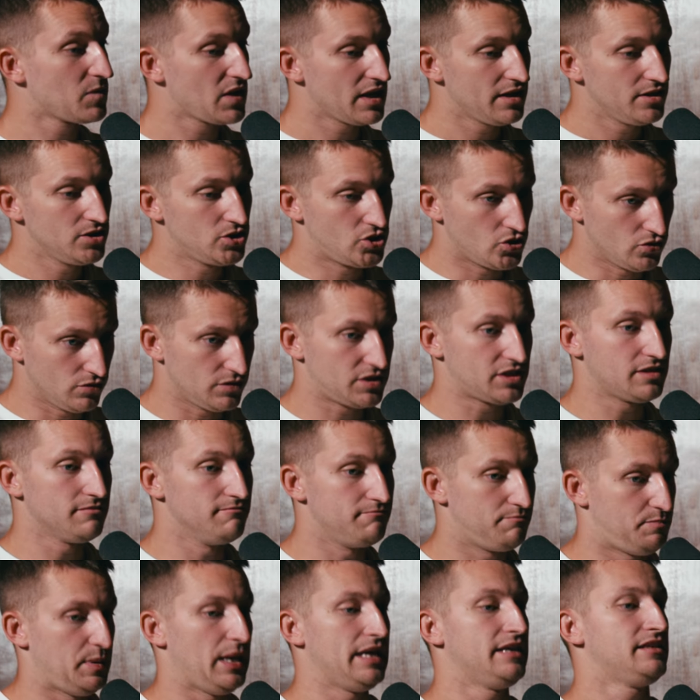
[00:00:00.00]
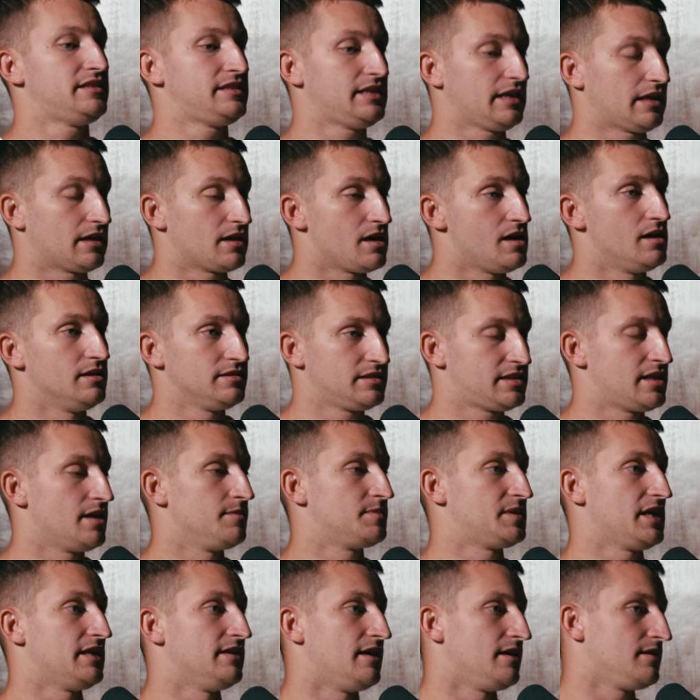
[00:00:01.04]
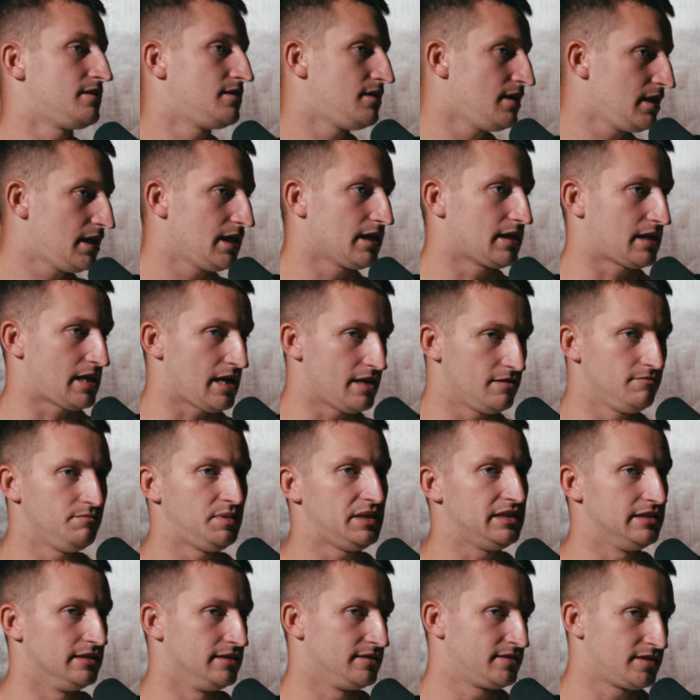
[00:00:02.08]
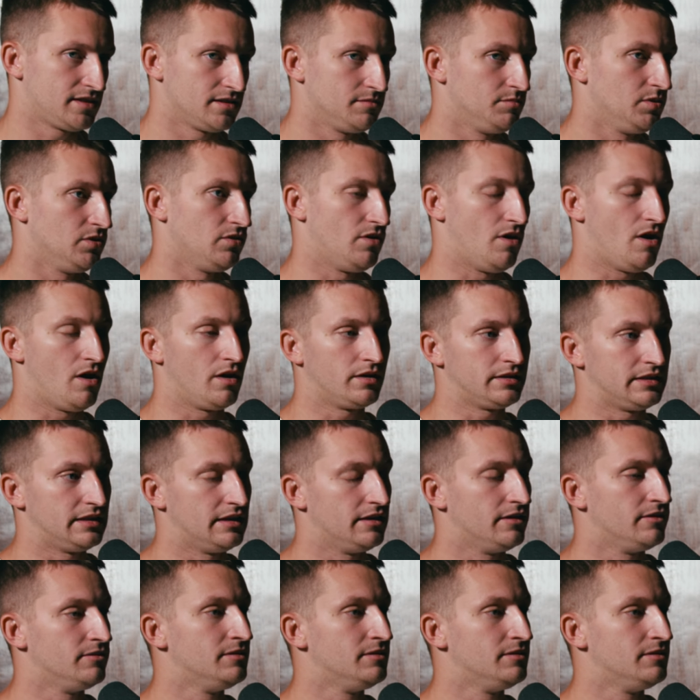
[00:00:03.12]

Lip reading: Do some basic concepts, and I think it can be listenable audio.